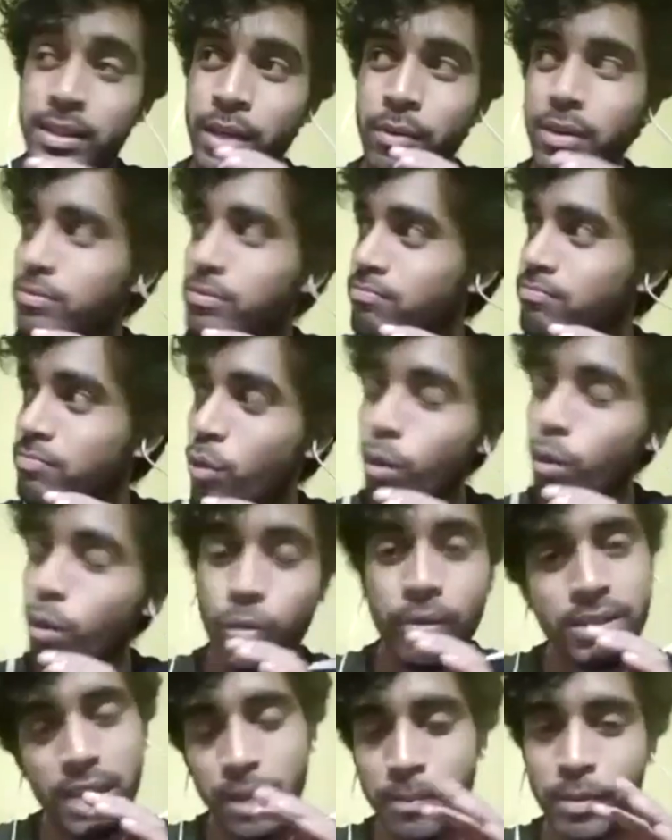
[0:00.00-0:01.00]
they was
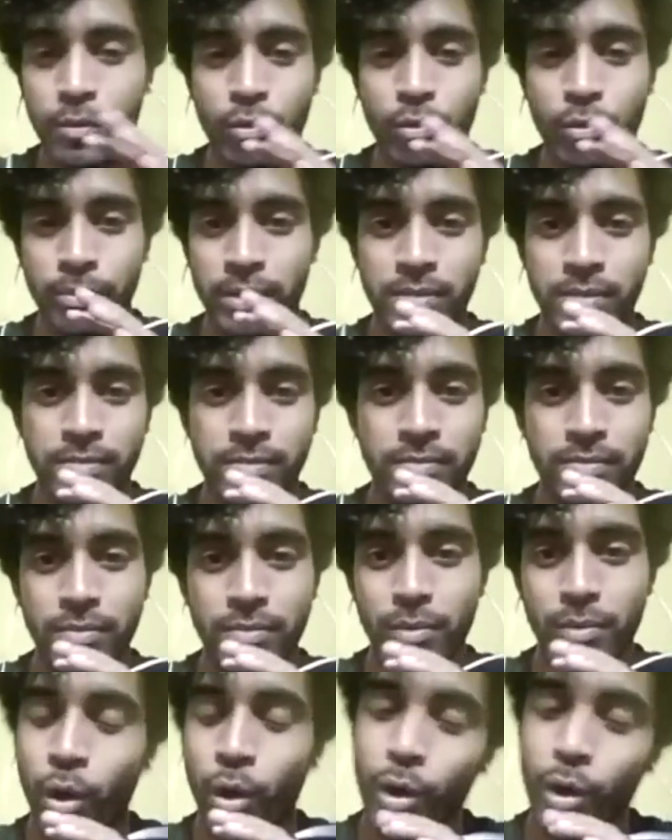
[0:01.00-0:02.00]
always happy for me,
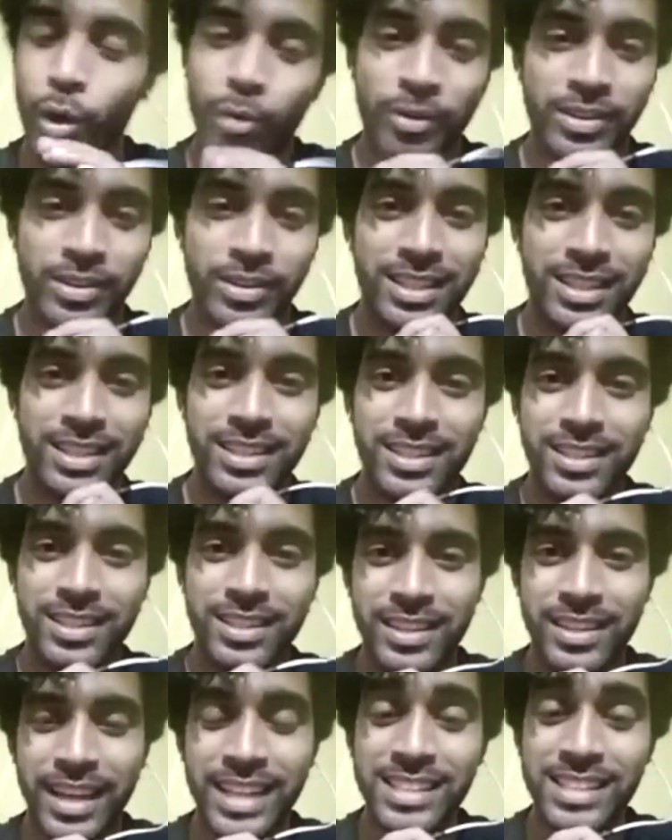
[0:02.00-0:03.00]
always,
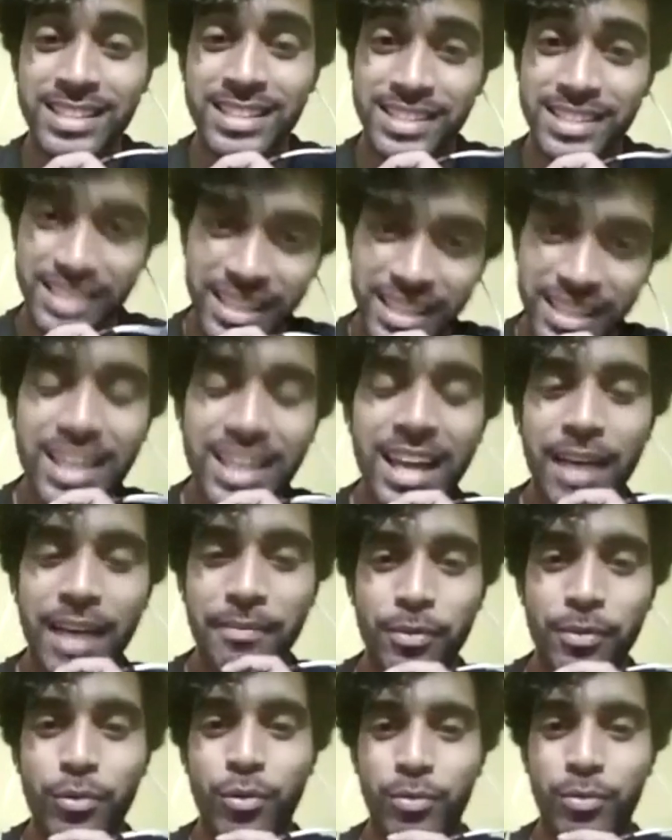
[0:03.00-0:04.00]
and still happy
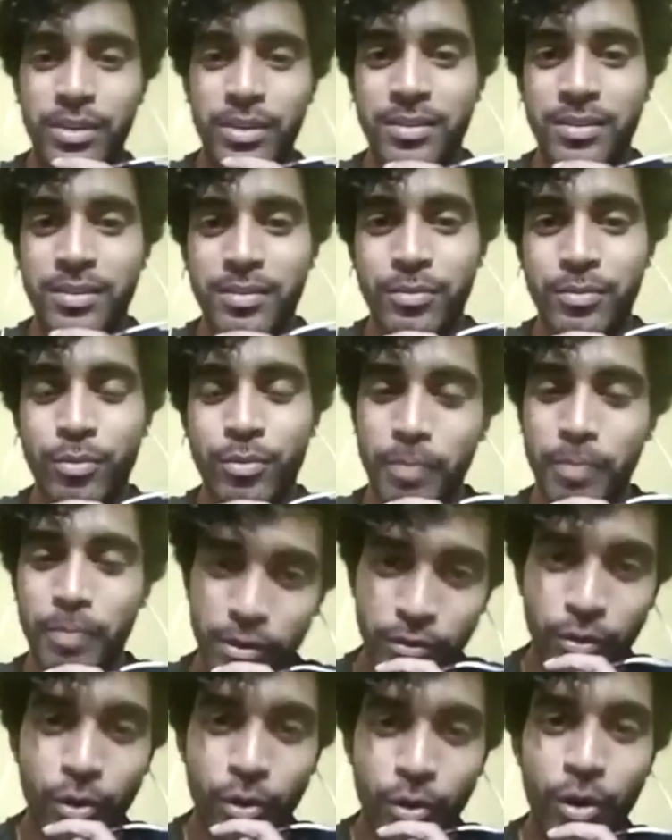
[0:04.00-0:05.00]
for me. For my
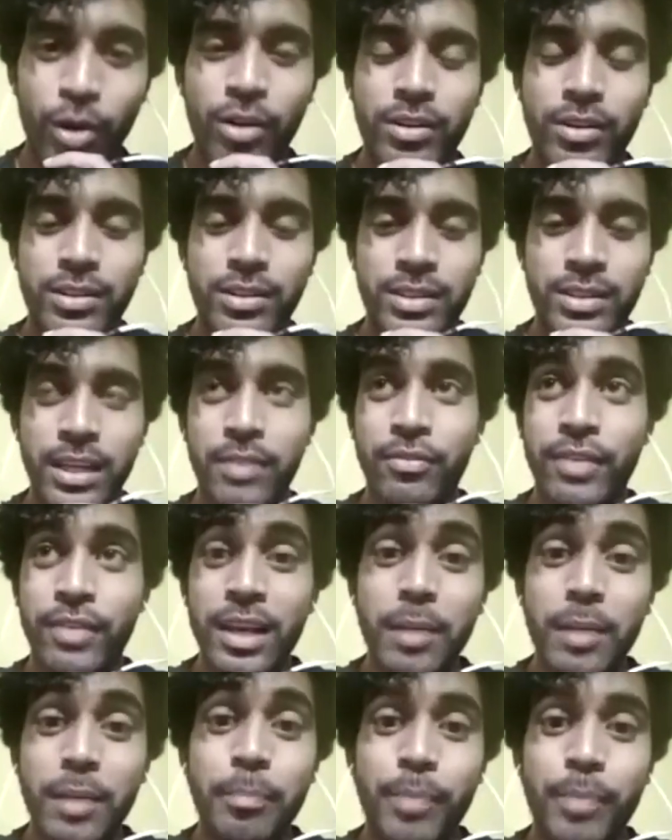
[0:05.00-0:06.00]
work, they feel
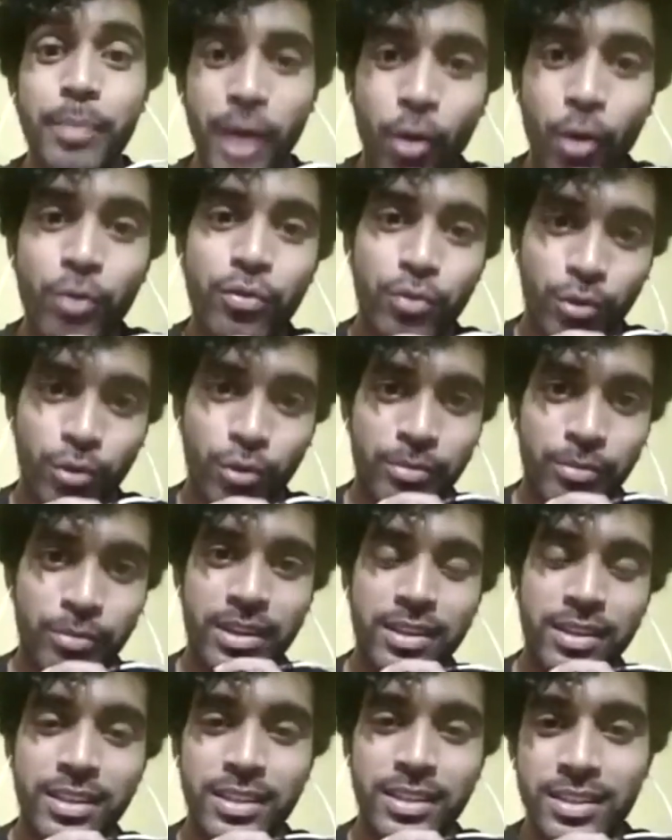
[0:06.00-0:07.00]
proud for me.
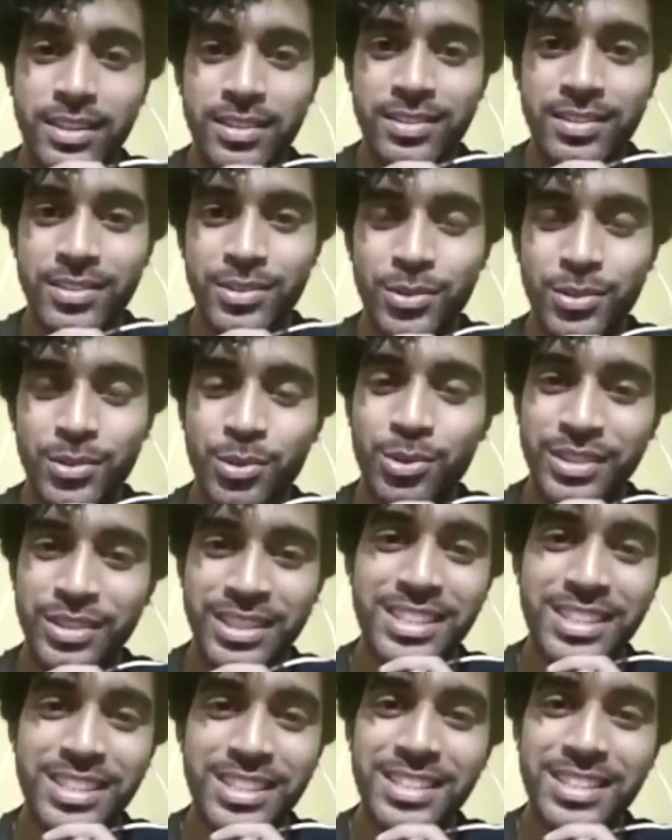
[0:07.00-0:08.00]
So
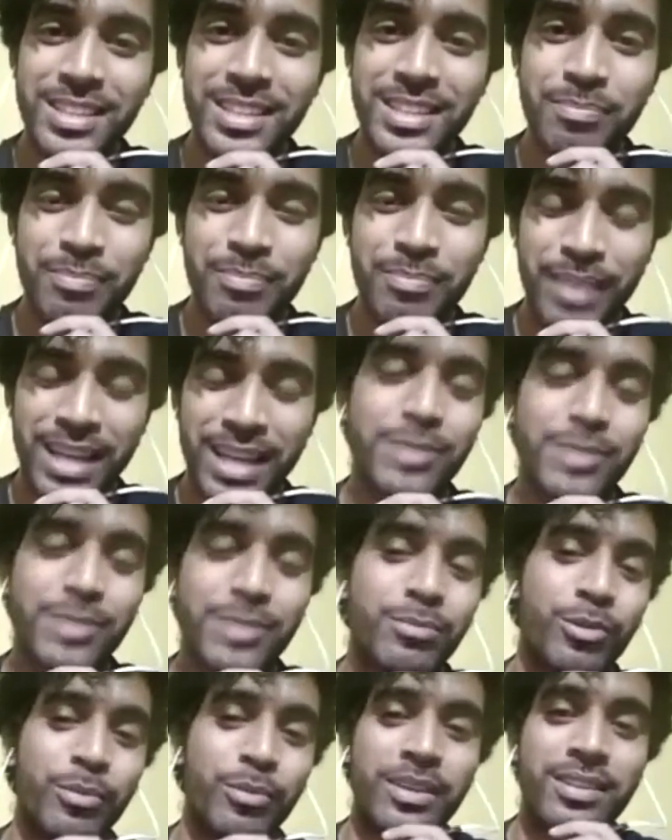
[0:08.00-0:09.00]
this is the best
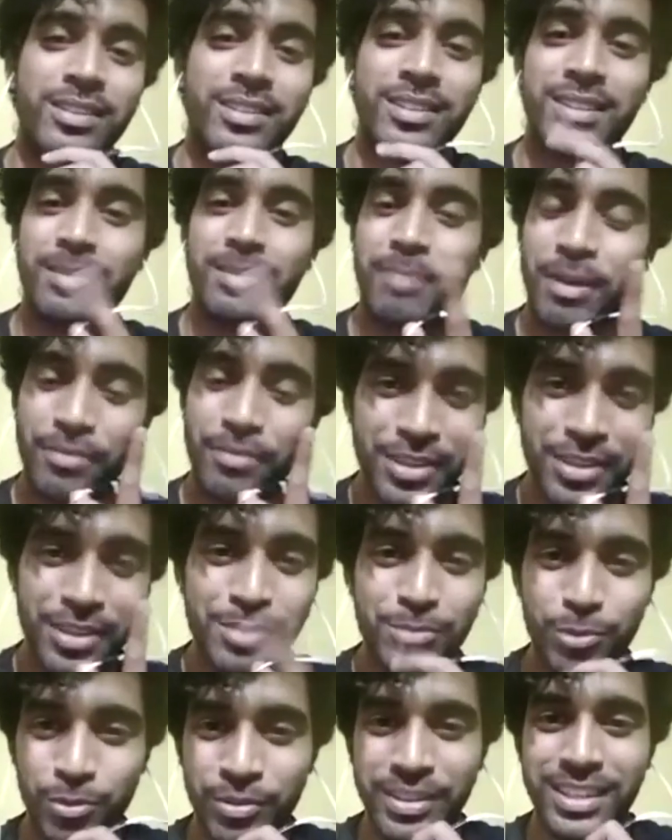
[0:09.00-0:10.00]
moment, my
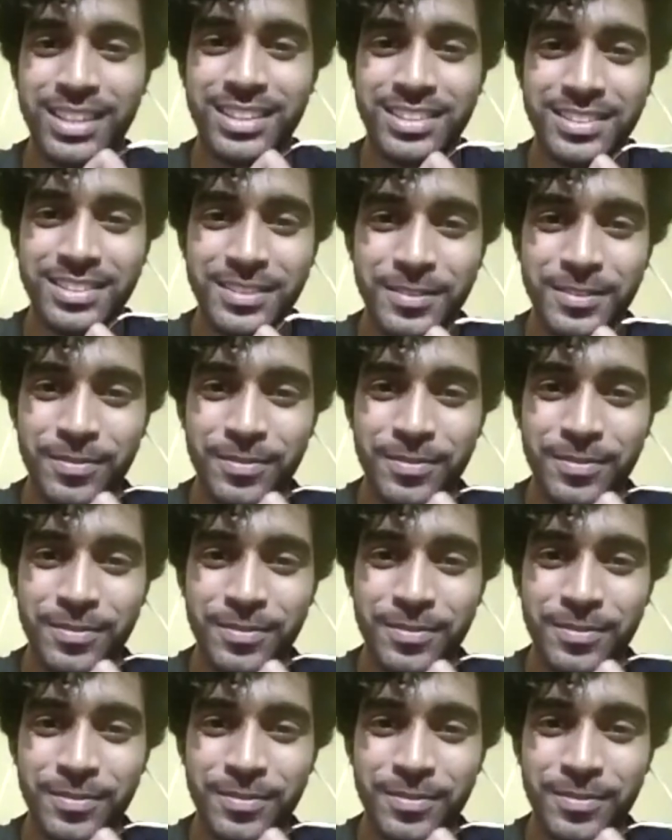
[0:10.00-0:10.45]
first movie.